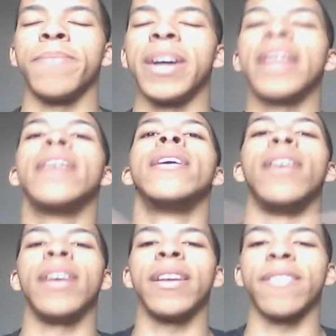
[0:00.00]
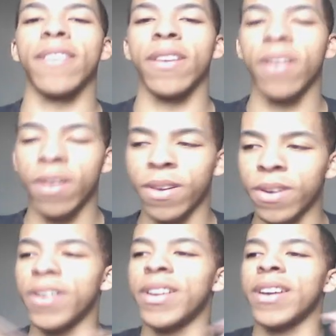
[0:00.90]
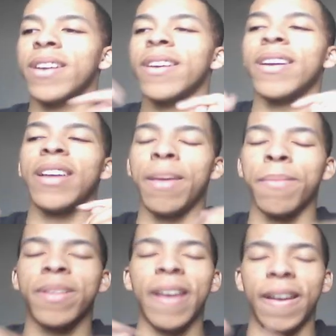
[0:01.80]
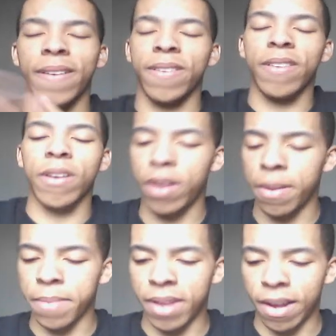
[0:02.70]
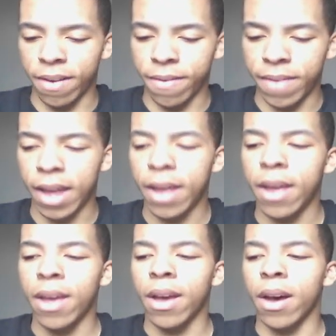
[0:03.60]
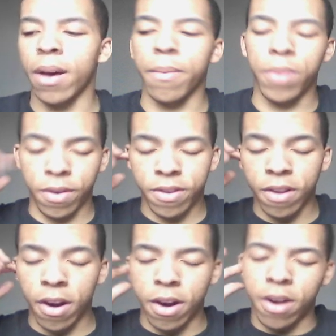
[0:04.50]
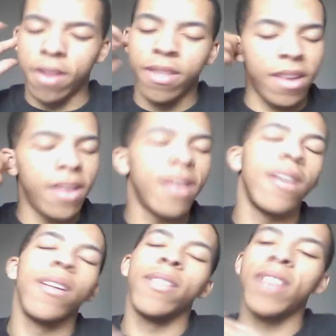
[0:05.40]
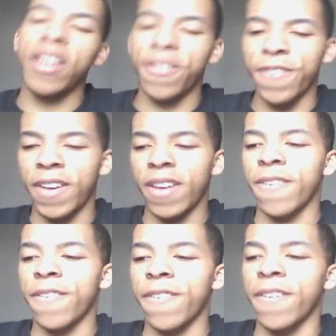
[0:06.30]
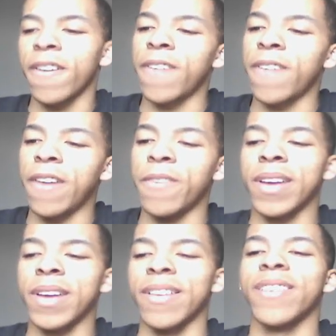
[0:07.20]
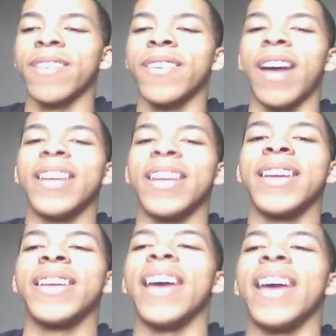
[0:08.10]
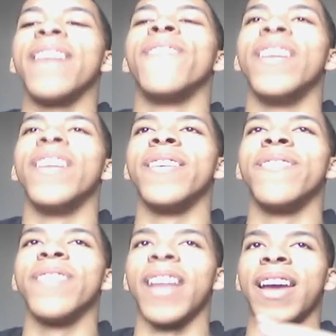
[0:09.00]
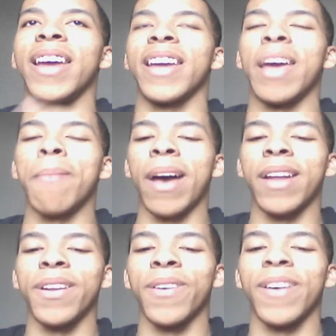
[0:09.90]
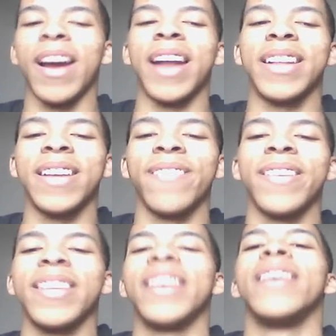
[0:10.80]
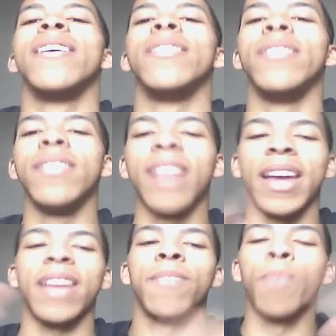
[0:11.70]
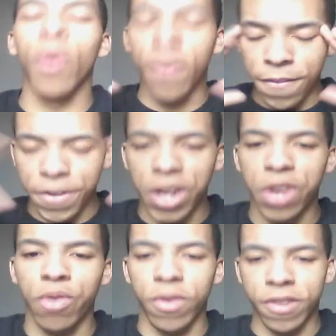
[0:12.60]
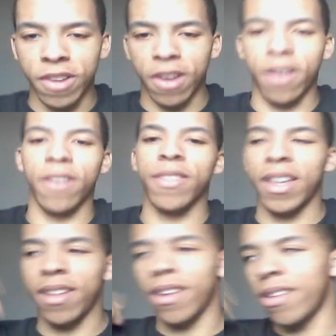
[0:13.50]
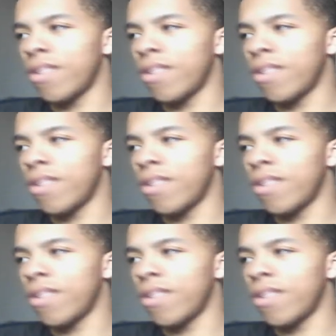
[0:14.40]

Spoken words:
but it's a good imitator. It's a good imitator of that. You're a Star, least favorite because I didn't get what, like, it came out of nowhere. I didn't really like, it's more of a visual song than